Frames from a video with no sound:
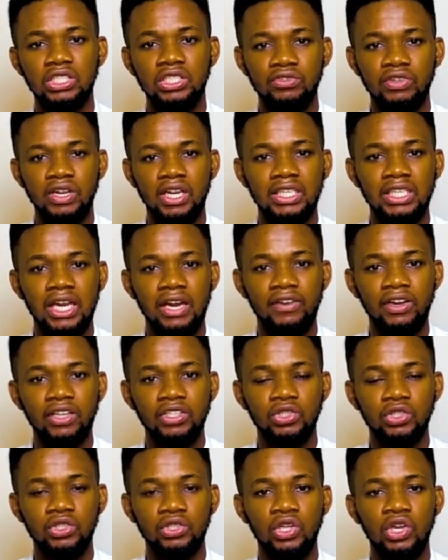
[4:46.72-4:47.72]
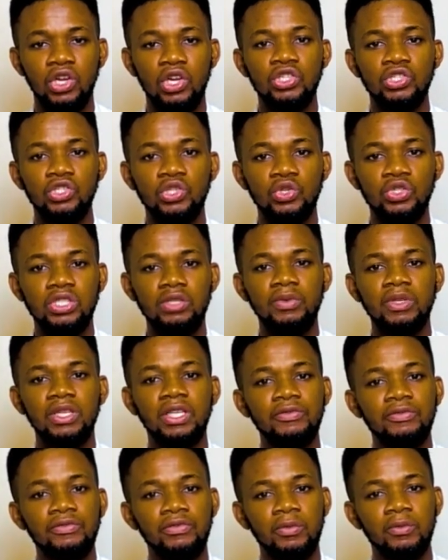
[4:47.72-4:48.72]
in the right direction. So
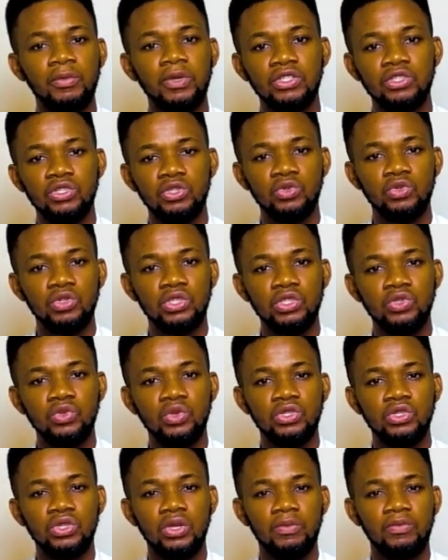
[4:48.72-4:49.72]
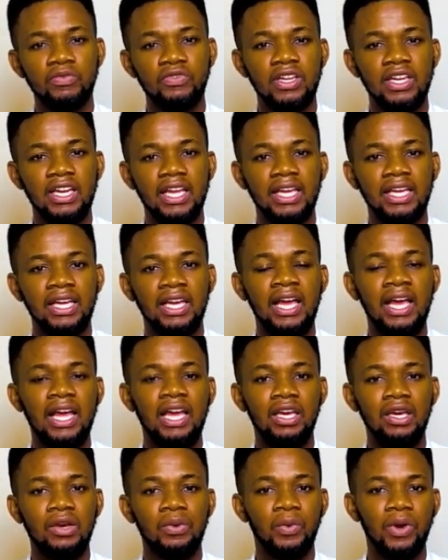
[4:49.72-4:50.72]
typically for me in school, this was something like
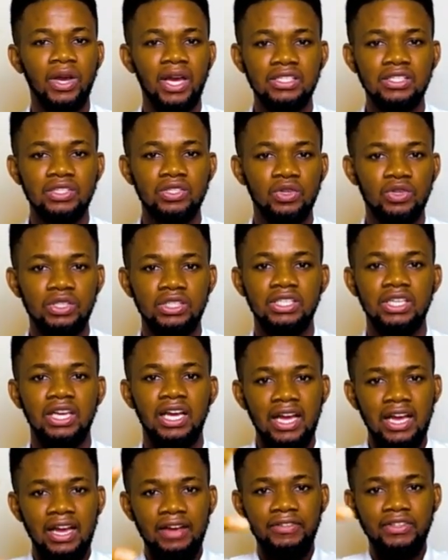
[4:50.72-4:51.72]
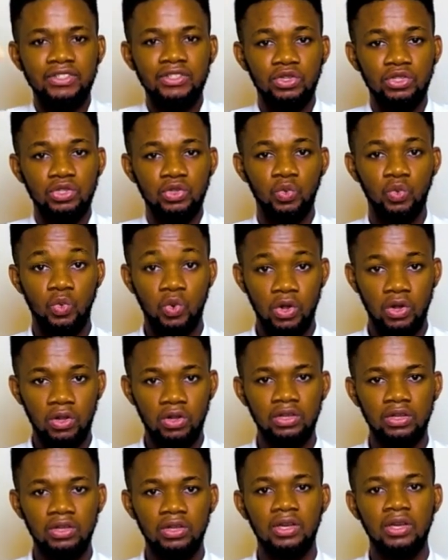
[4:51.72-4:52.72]
where I study, I have it on the
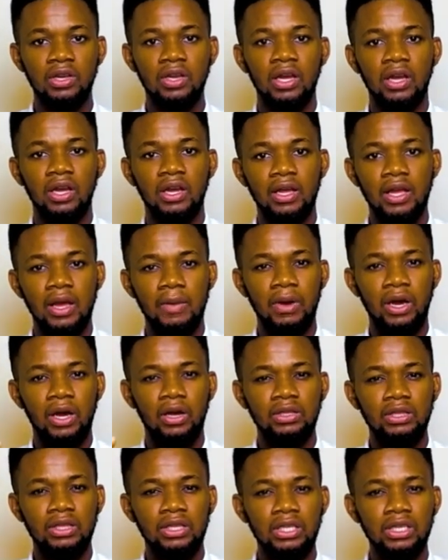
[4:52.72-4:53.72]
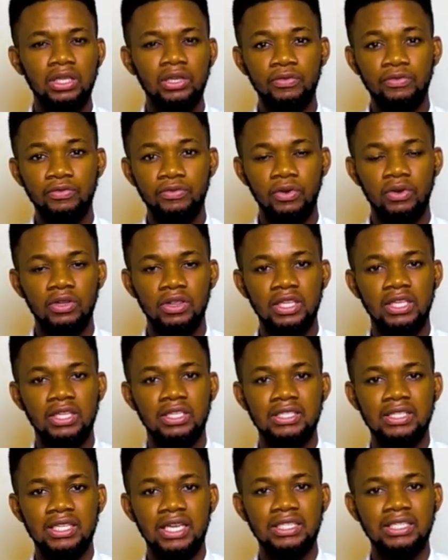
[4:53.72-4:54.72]
wall, about three or four
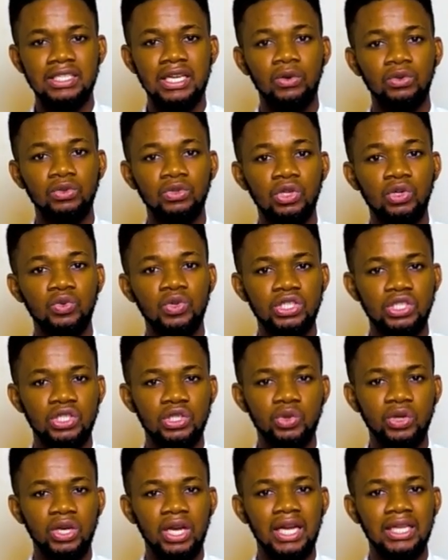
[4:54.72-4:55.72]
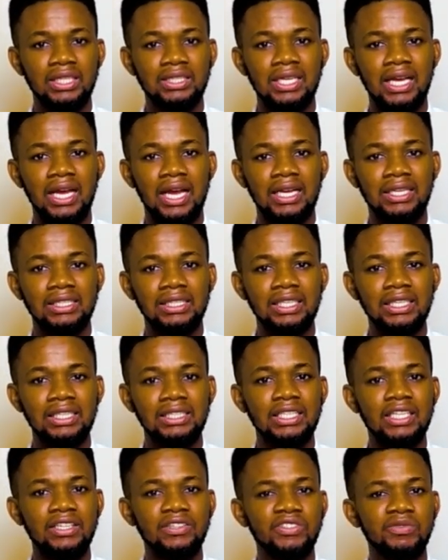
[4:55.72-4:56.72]
things that I would always look at. And
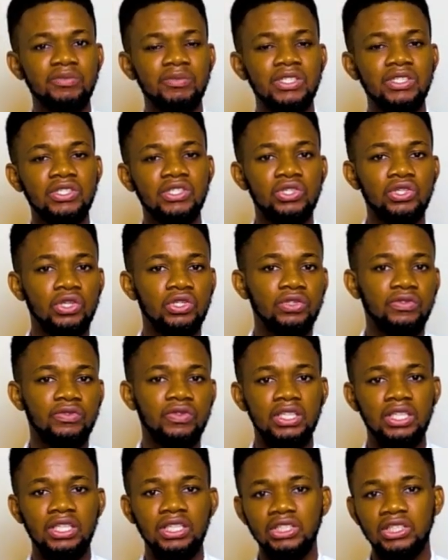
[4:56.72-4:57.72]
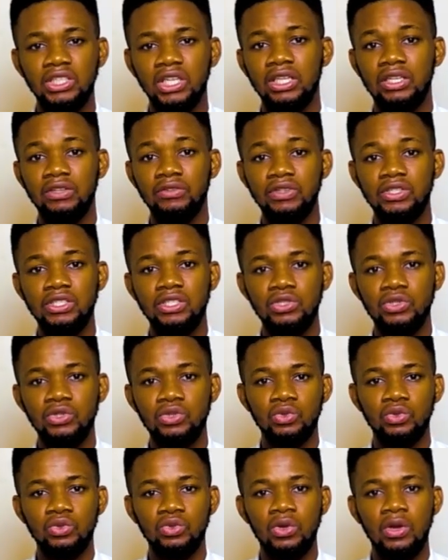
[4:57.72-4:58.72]
it gives me this surge of energy and a reason
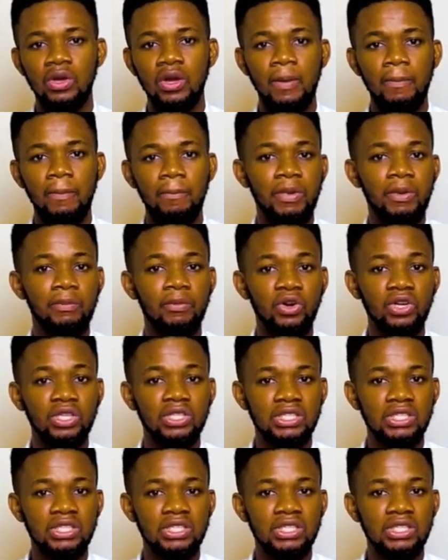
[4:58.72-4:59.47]
to be more